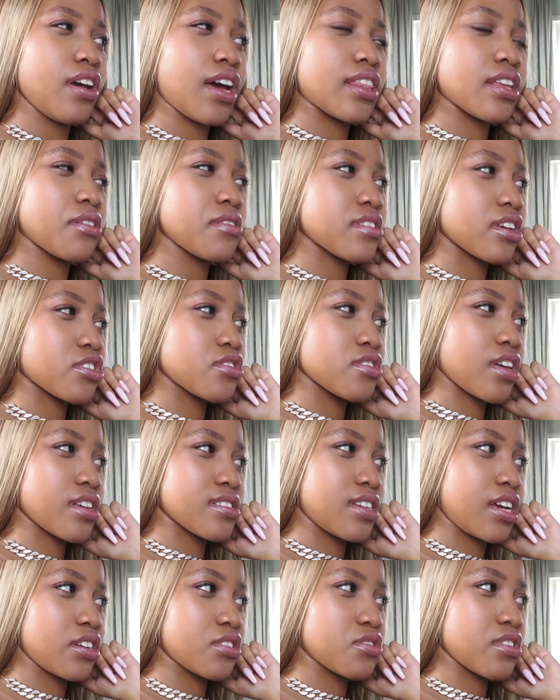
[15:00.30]
I think it was like
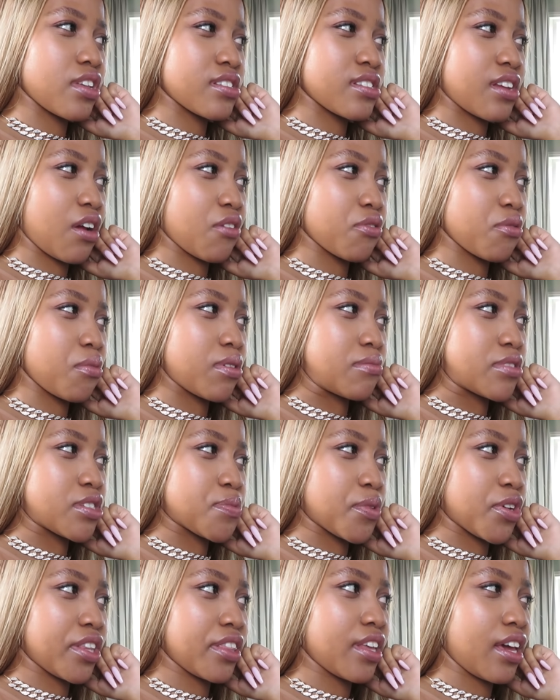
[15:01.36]
2008, 2009 for
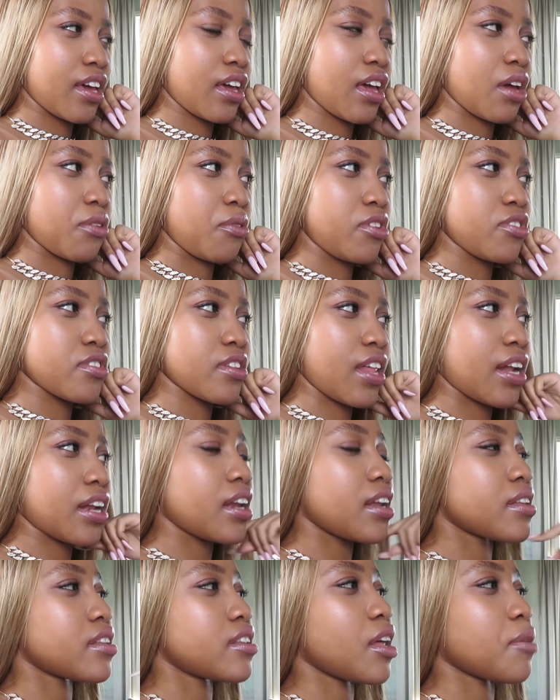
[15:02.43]
mommy's birthday and we went to that,
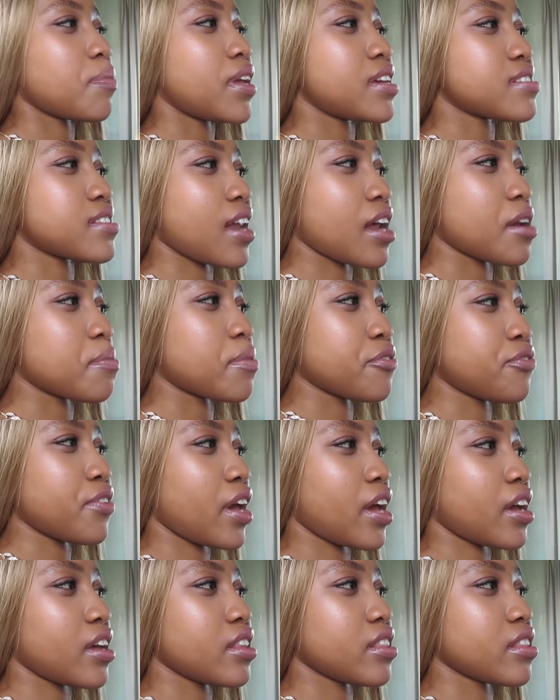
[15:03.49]
that place that had a
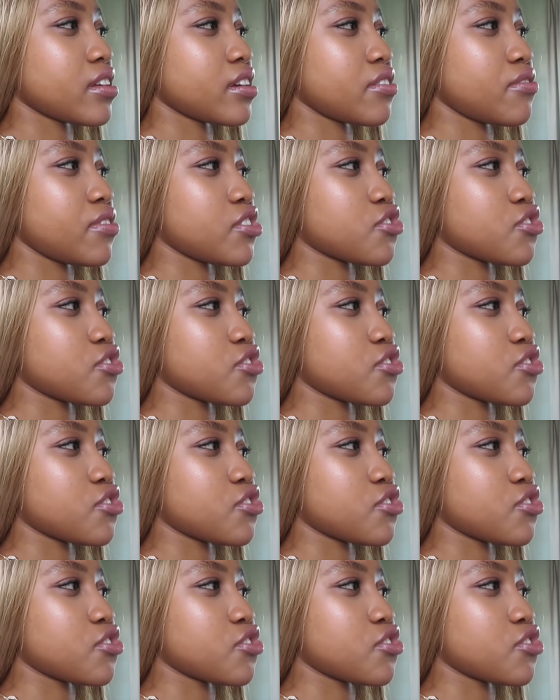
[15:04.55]
buffet, the